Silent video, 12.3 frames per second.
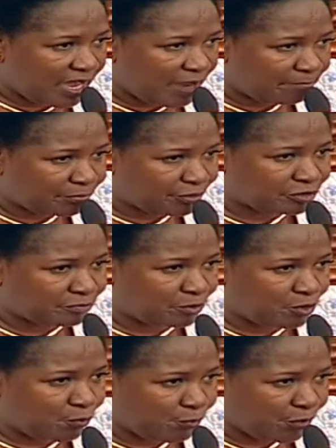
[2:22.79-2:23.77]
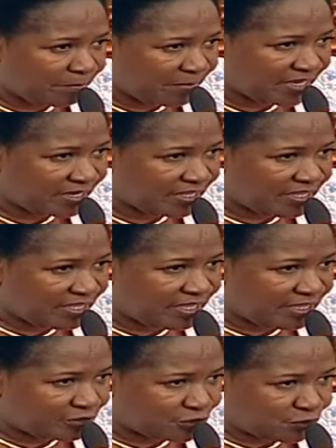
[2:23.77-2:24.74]
appoint more women,
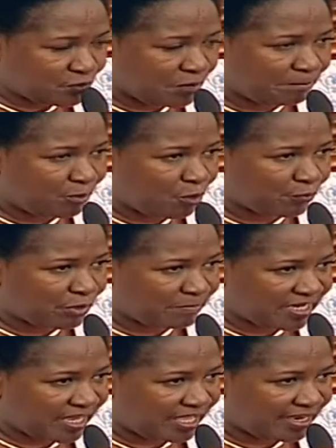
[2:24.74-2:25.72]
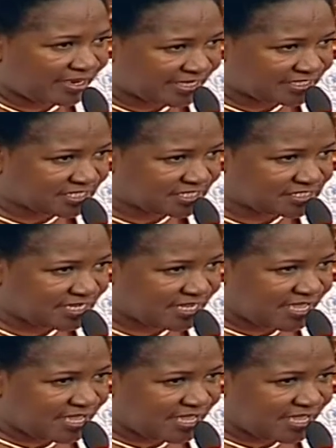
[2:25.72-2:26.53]
ensure more women are elected,